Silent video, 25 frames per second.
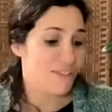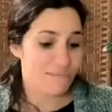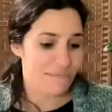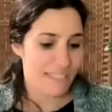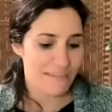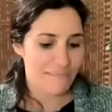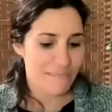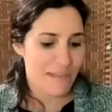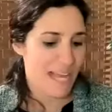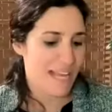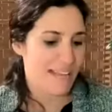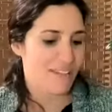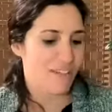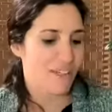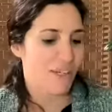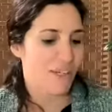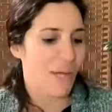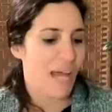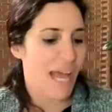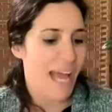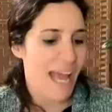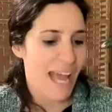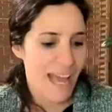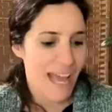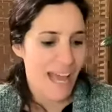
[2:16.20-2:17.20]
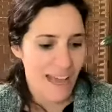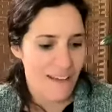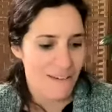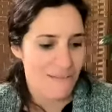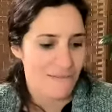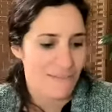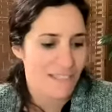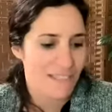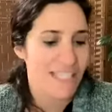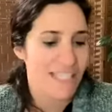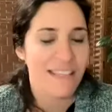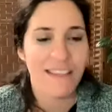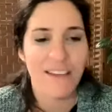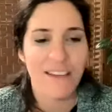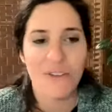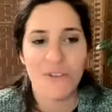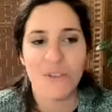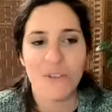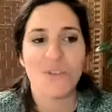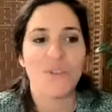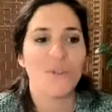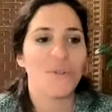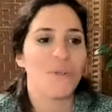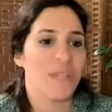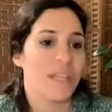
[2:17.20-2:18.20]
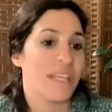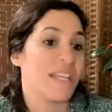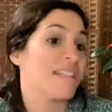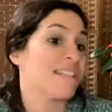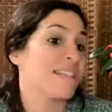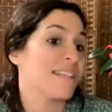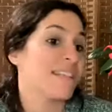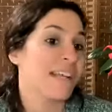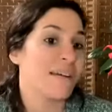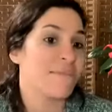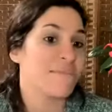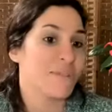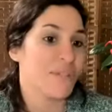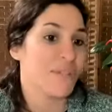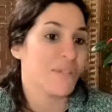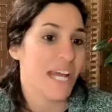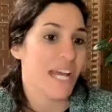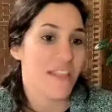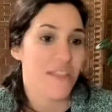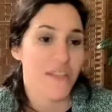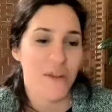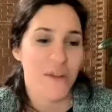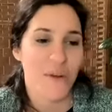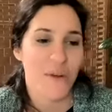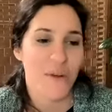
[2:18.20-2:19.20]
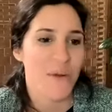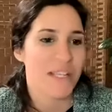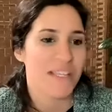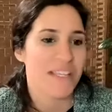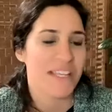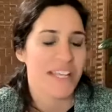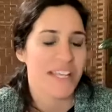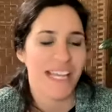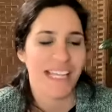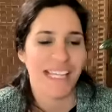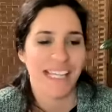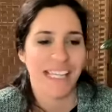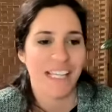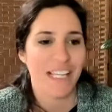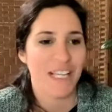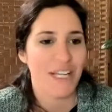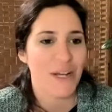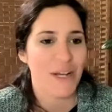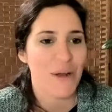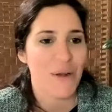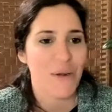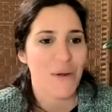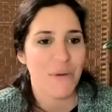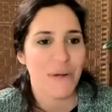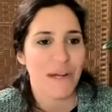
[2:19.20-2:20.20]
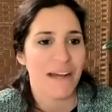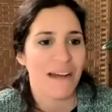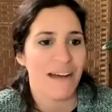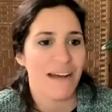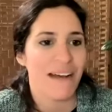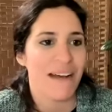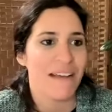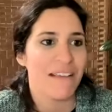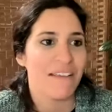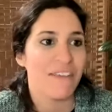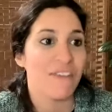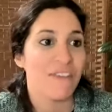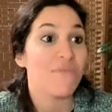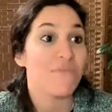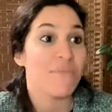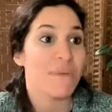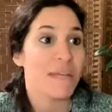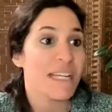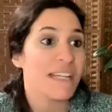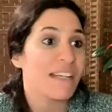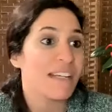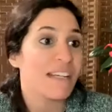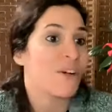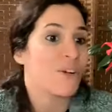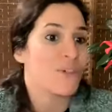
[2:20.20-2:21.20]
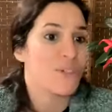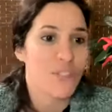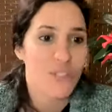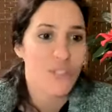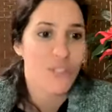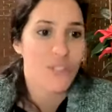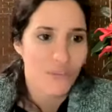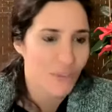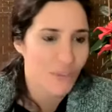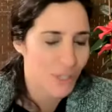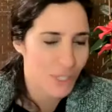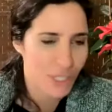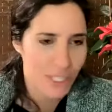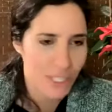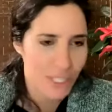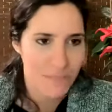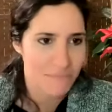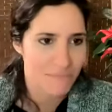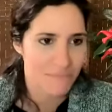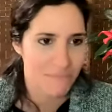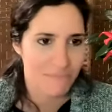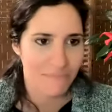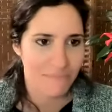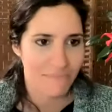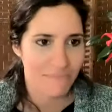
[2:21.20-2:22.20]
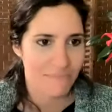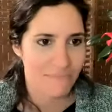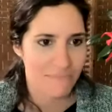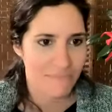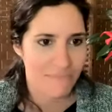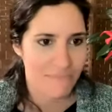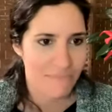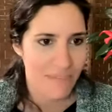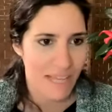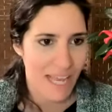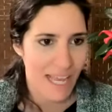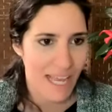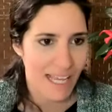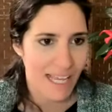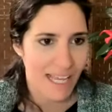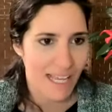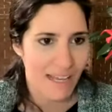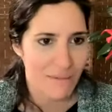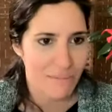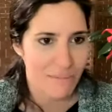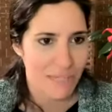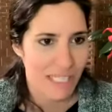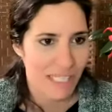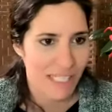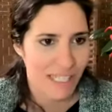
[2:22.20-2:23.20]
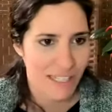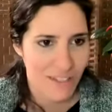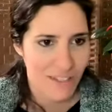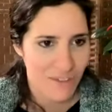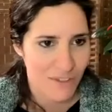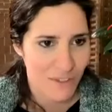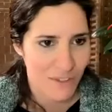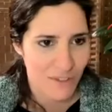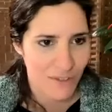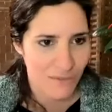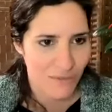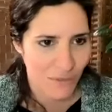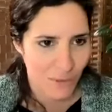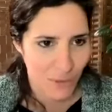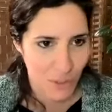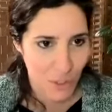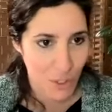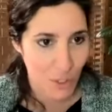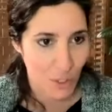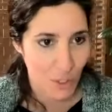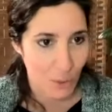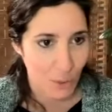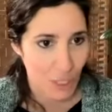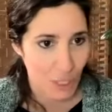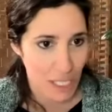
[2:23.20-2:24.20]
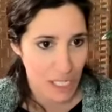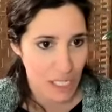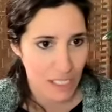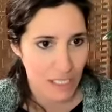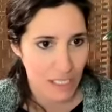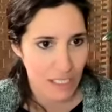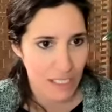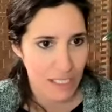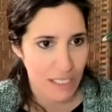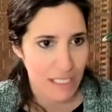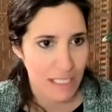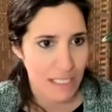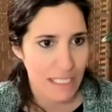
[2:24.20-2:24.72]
let me ask you, how did those two things come together? Was, you've been a coach for how many years, for so long?